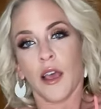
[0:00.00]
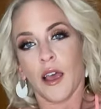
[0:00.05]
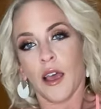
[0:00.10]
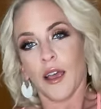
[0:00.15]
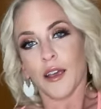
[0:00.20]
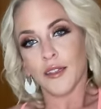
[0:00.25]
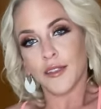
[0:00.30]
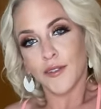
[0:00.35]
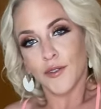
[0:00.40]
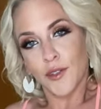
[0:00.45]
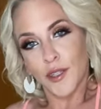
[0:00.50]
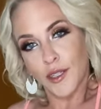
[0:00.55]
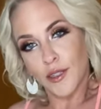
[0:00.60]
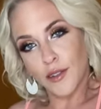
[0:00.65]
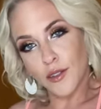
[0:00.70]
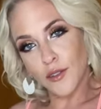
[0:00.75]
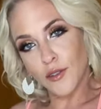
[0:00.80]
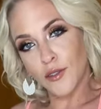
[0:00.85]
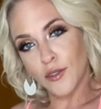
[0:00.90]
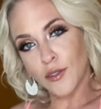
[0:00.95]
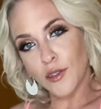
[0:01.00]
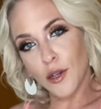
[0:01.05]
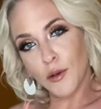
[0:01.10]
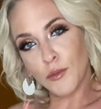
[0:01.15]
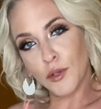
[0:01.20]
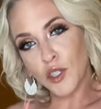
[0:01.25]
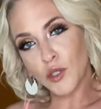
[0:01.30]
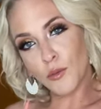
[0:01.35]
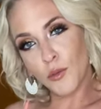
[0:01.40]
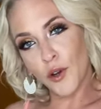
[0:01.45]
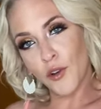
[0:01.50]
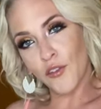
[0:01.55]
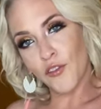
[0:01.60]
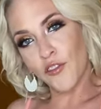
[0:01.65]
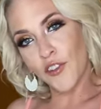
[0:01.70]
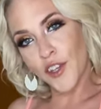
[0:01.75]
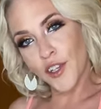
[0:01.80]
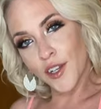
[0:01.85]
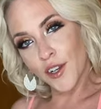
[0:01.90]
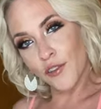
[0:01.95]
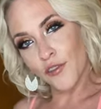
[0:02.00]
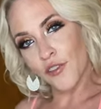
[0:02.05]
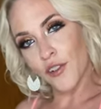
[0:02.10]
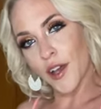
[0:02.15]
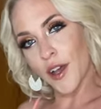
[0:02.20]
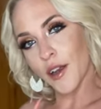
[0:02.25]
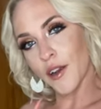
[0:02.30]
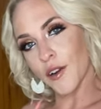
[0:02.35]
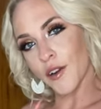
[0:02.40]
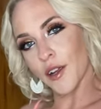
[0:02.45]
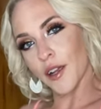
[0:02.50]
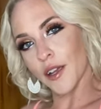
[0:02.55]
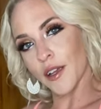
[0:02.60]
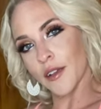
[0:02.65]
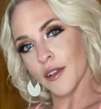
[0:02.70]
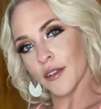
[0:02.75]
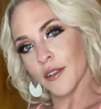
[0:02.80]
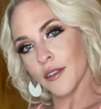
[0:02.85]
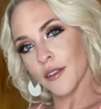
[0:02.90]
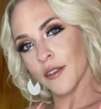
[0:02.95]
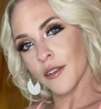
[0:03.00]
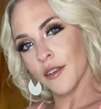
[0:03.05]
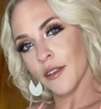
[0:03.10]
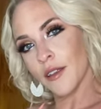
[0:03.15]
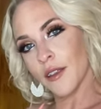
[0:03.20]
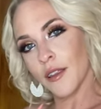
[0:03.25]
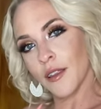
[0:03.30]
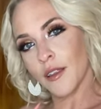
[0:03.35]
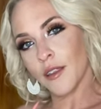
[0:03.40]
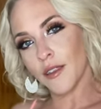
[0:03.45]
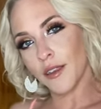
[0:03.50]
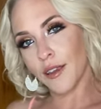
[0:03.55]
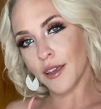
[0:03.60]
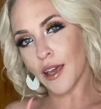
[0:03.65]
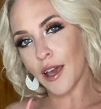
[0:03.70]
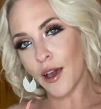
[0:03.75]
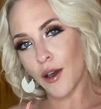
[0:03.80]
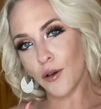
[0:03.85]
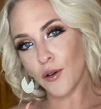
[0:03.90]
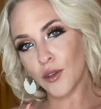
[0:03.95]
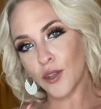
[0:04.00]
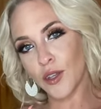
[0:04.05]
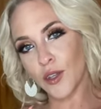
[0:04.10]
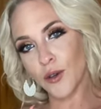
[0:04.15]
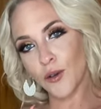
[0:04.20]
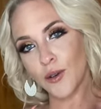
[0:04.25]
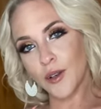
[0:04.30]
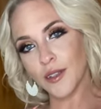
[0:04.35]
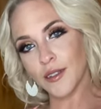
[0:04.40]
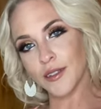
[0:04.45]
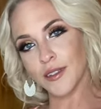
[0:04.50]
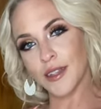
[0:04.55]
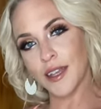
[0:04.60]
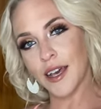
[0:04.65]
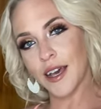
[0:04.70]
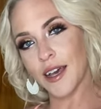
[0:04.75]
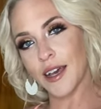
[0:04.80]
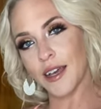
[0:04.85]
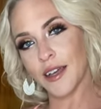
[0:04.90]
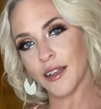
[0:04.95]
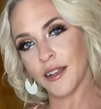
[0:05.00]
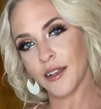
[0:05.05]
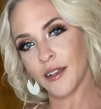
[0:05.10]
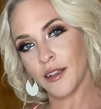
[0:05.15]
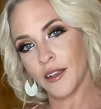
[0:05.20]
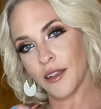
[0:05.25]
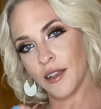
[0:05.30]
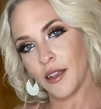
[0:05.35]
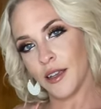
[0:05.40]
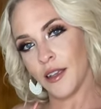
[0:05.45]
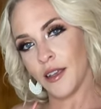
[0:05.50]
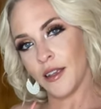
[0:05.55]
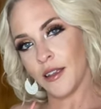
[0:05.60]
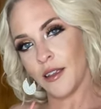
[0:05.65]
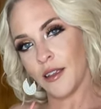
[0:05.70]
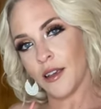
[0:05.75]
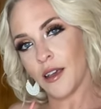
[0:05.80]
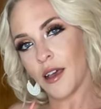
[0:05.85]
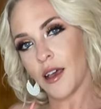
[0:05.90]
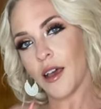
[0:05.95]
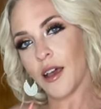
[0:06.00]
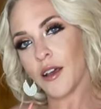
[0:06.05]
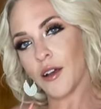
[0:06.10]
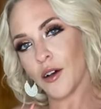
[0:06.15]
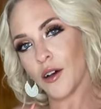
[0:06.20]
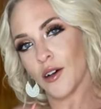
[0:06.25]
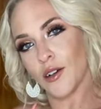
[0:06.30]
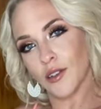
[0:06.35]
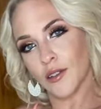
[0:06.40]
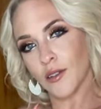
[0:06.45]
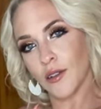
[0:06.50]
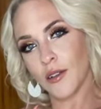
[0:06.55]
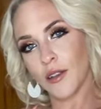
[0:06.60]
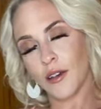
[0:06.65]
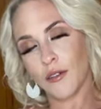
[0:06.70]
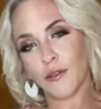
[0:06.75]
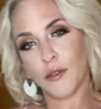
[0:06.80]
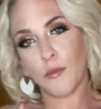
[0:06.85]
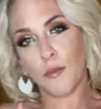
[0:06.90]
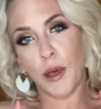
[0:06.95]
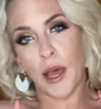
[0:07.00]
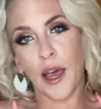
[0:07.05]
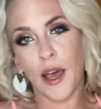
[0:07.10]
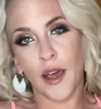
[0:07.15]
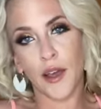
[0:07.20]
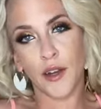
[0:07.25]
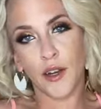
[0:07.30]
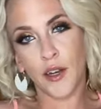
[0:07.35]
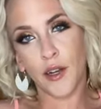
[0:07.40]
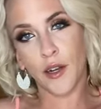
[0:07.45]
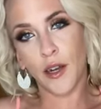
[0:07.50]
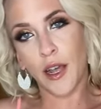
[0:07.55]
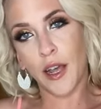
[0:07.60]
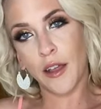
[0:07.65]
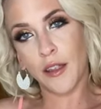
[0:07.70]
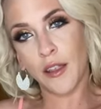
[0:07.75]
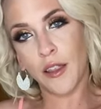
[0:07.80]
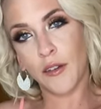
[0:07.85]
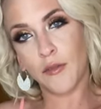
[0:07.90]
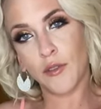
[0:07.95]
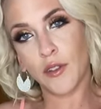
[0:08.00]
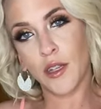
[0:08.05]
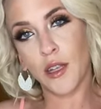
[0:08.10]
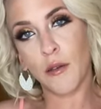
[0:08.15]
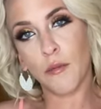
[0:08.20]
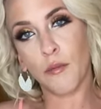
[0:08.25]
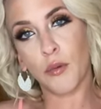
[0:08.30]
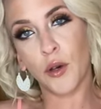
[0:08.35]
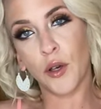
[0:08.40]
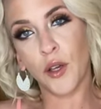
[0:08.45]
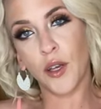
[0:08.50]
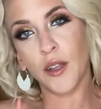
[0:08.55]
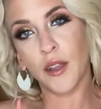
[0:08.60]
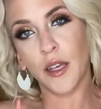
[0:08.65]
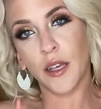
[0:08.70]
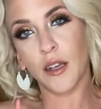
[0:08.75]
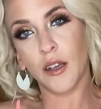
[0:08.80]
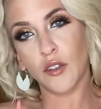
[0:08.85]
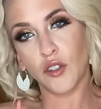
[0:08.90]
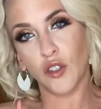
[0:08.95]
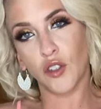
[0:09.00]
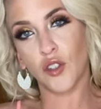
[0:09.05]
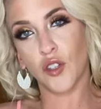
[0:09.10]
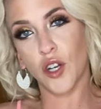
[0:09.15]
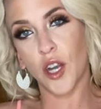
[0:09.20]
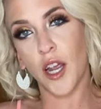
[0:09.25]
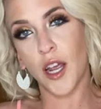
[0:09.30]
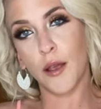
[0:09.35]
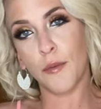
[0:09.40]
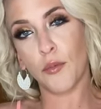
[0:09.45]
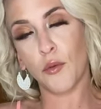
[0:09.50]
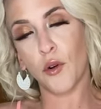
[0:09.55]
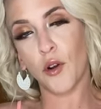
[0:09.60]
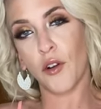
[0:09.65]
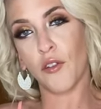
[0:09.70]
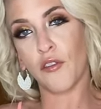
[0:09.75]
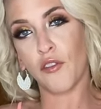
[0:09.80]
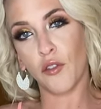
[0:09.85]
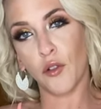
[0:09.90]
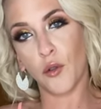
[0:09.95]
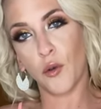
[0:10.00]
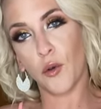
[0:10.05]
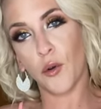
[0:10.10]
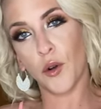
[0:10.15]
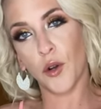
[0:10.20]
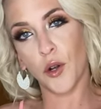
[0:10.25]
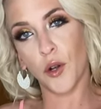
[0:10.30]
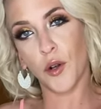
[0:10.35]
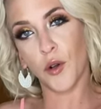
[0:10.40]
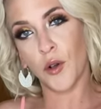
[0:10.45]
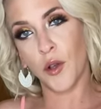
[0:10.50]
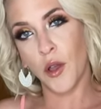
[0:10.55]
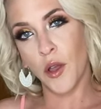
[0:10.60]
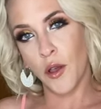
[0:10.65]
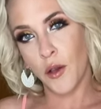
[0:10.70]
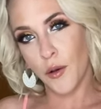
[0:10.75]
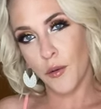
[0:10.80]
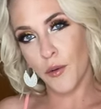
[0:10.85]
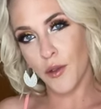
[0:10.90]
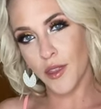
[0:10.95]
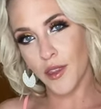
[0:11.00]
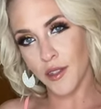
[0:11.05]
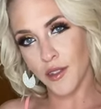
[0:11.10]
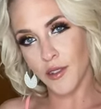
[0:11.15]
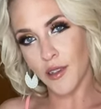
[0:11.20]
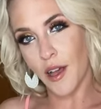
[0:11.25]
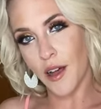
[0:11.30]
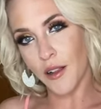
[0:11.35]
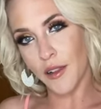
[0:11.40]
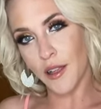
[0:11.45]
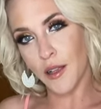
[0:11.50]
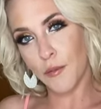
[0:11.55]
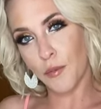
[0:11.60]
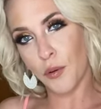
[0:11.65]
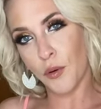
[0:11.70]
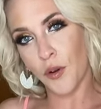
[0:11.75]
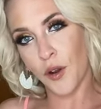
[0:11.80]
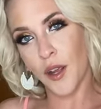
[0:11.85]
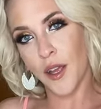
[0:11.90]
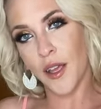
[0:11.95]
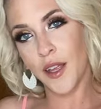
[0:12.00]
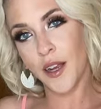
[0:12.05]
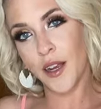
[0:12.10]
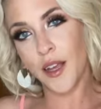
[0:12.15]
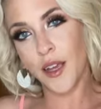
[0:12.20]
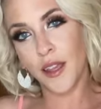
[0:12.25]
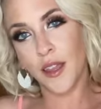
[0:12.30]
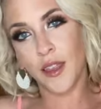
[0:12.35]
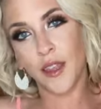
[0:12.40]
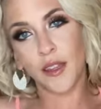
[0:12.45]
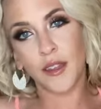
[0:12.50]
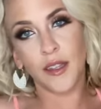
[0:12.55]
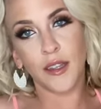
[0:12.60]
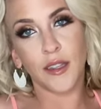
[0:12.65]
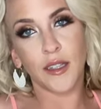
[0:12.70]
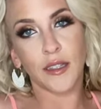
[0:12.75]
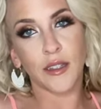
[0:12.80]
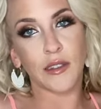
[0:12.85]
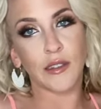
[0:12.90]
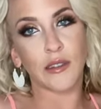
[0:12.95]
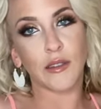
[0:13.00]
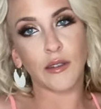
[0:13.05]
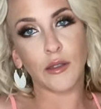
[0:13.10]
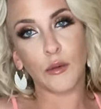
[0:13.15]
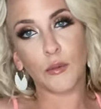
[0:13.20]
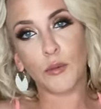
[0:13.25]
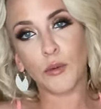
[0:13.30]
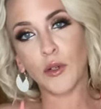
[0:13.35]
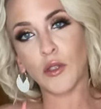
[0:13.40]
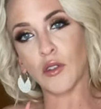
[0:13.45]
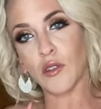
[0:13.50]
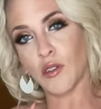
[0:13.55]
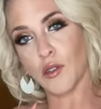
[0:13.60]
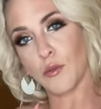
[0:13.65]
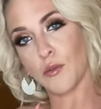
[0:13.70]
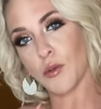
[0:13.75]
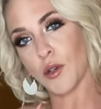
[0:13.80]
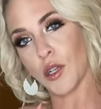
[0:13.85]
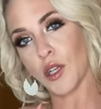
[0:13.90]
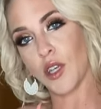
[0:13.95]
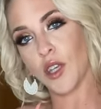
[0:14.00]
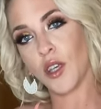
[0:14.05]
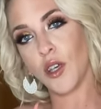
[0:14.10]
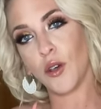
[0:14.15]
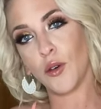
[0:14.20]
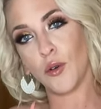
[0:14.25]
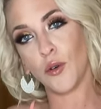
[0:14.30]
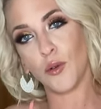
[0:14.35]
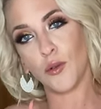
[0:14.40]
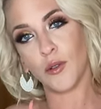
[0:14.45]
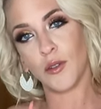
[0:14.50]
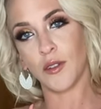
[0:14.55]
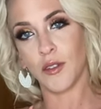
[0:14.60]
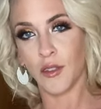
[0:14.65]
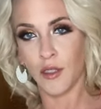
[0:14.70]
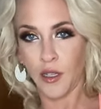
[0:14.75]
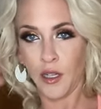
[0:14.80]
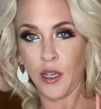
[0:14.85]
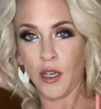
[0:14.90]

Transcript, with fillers: I feel like there's so much more figure flattering. Like how cute is that? I also love the pattern. I love when they put like a stripe or a floral with a solid print. I think that that's super, super cute.